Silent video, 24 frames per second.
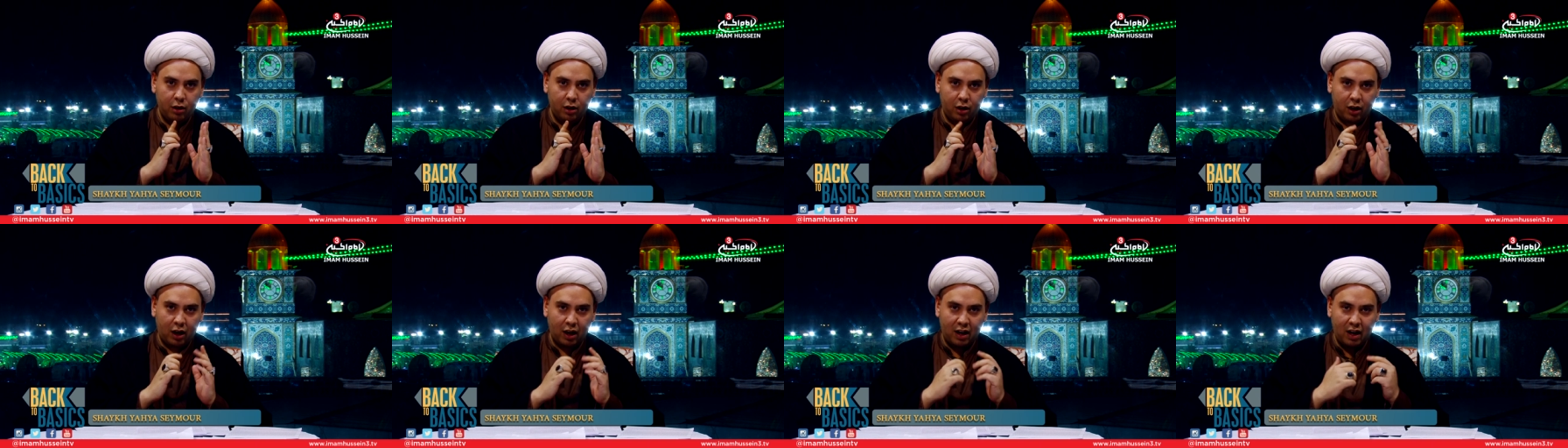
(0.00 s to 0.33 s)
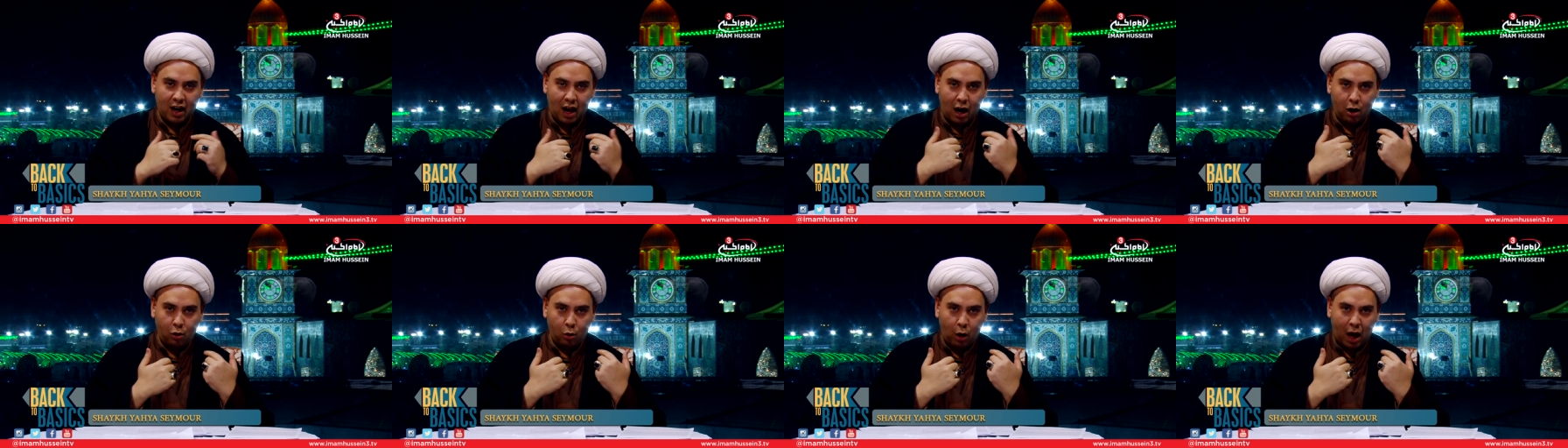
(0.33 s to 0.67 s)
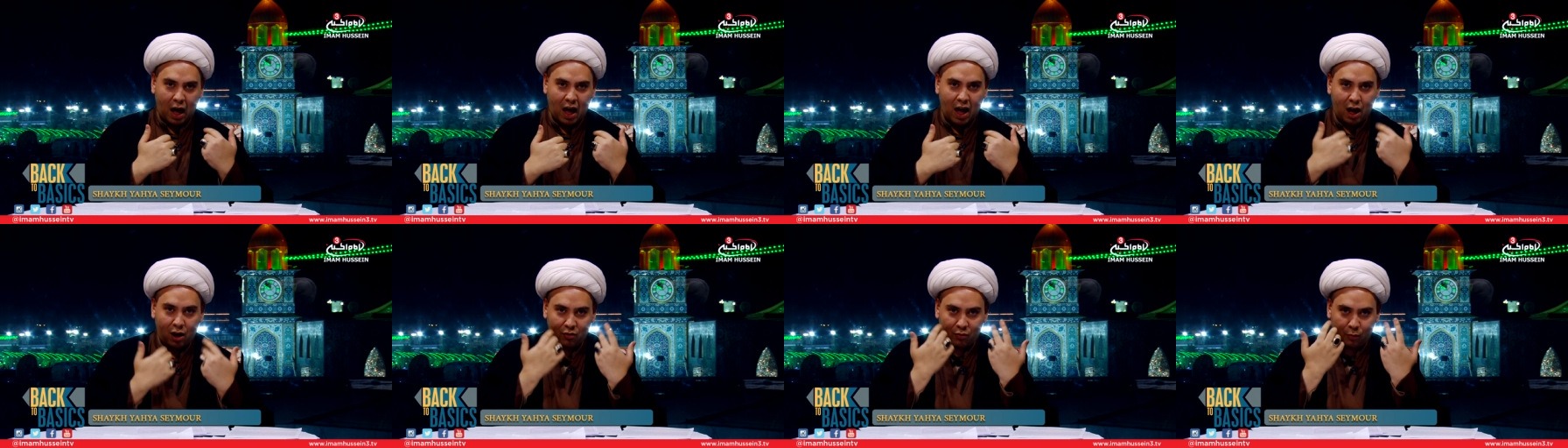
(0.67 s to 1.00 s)
can now
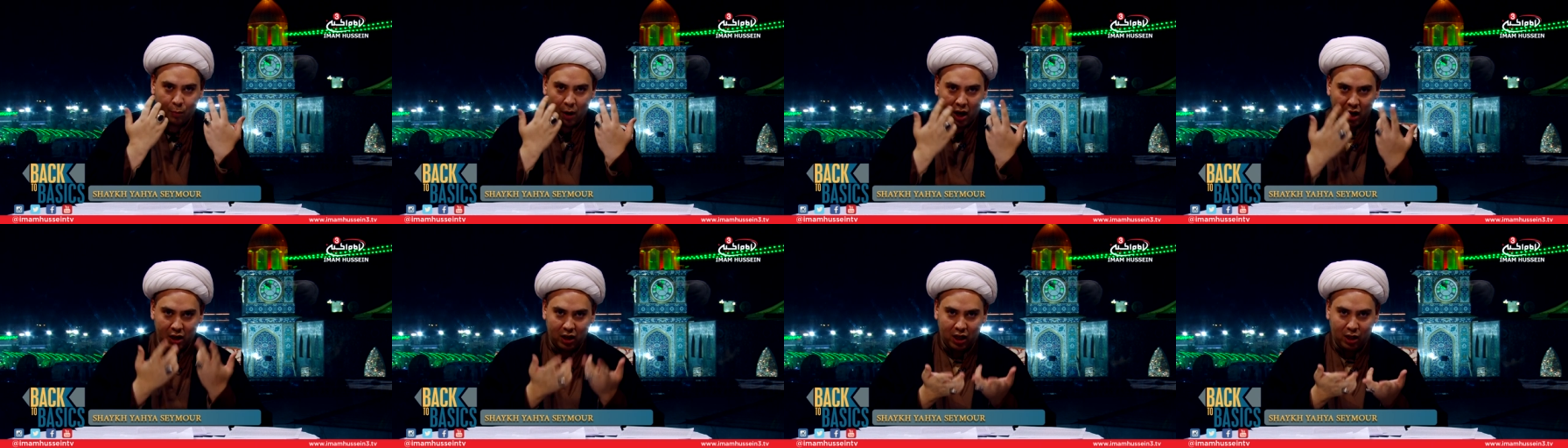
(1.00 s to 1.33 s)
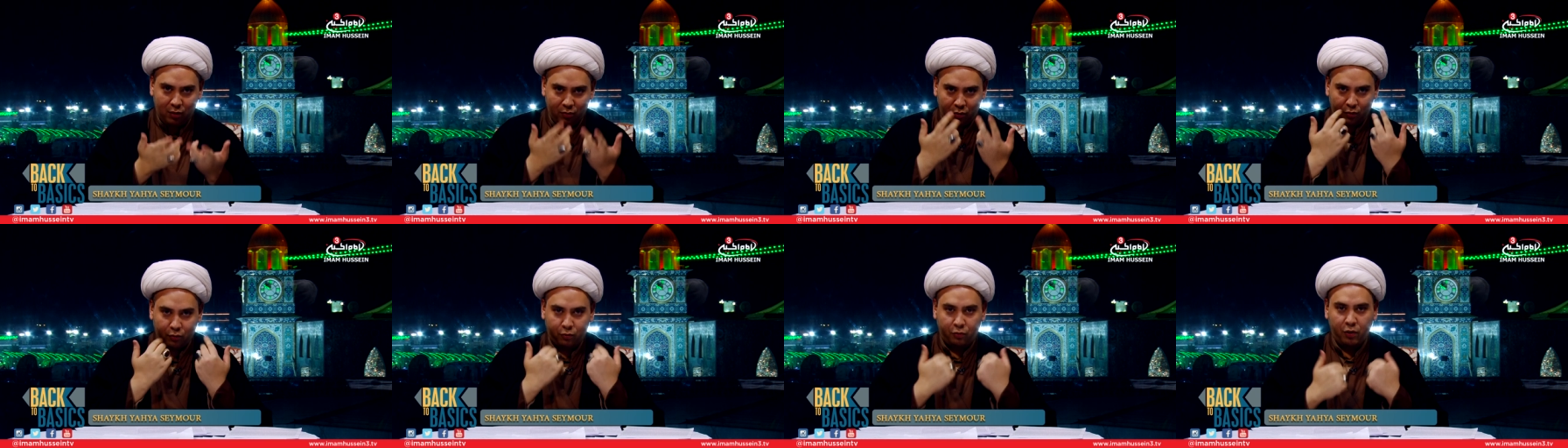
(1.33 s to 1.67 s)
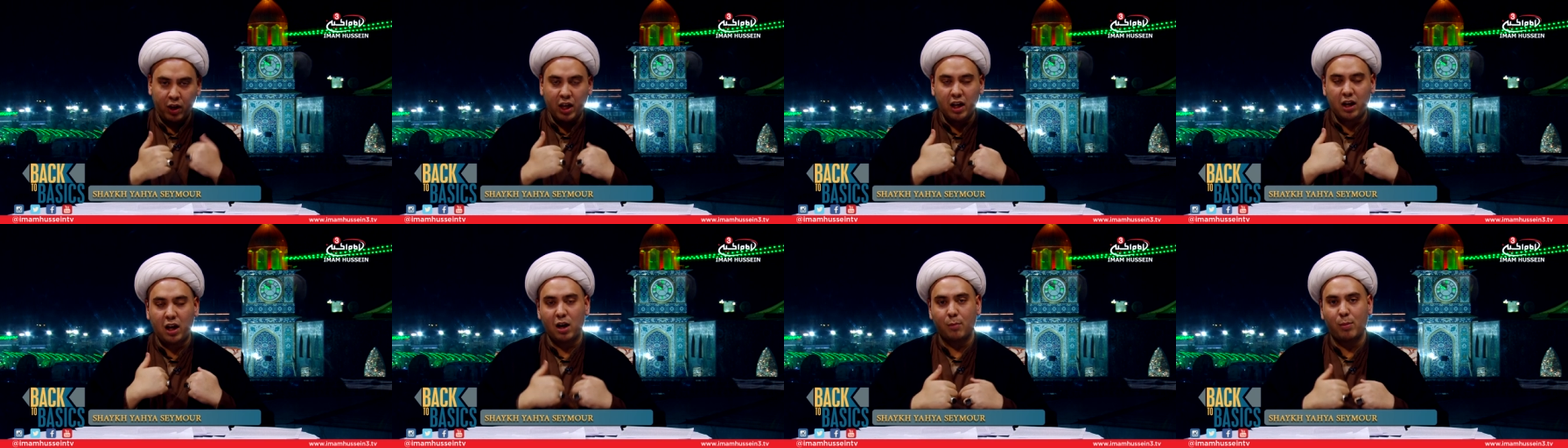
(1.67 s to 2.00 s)
have by even
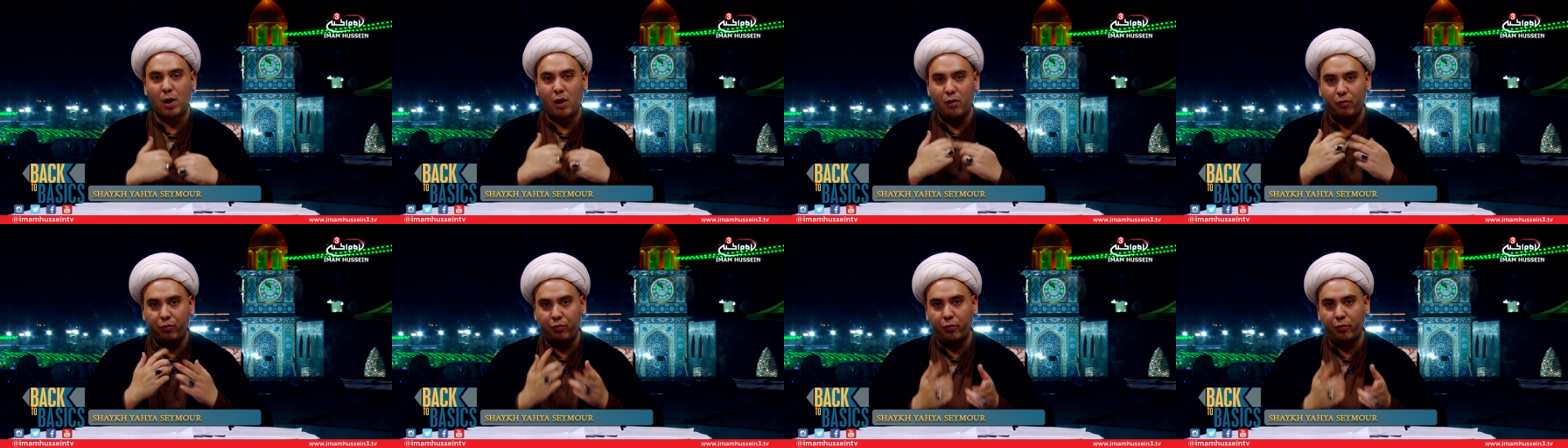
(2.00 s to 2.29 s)
thinking about